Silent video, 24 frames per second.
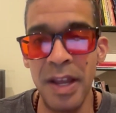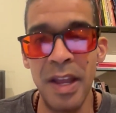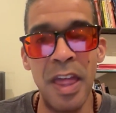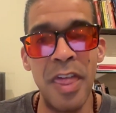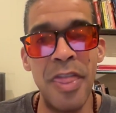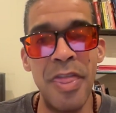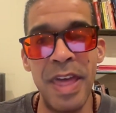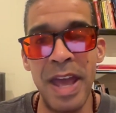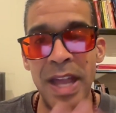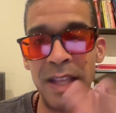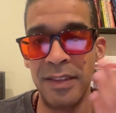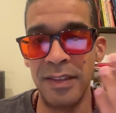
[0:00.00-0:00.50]

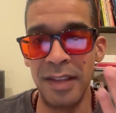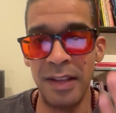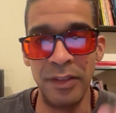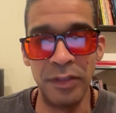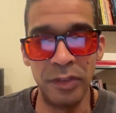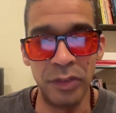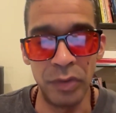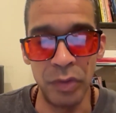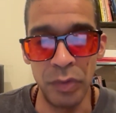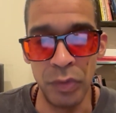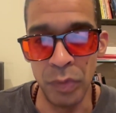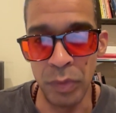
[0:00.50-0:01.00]
That tends
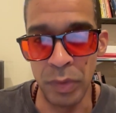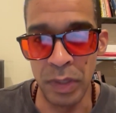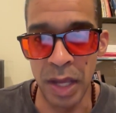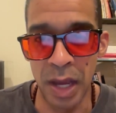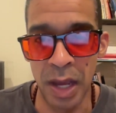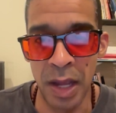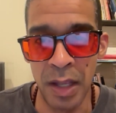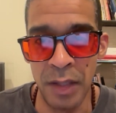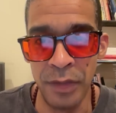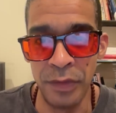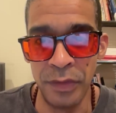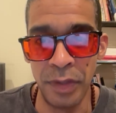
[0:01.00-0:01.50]
to
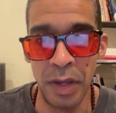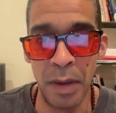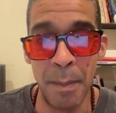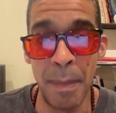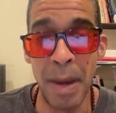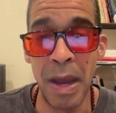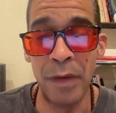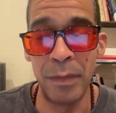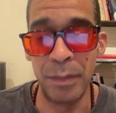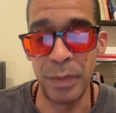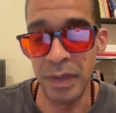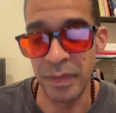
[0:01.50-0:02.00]
cause
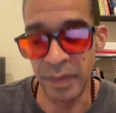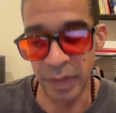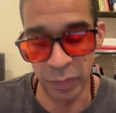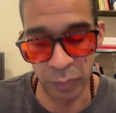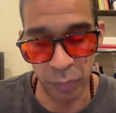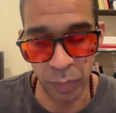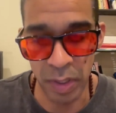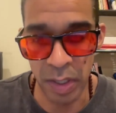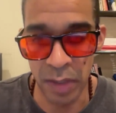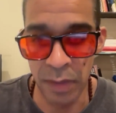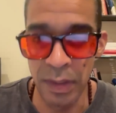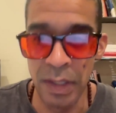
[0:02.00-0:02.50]
mouth breathing as
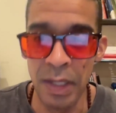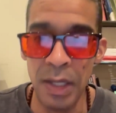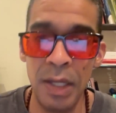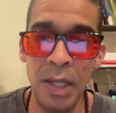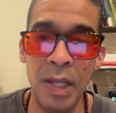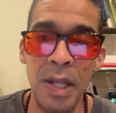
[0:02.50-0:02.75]
well.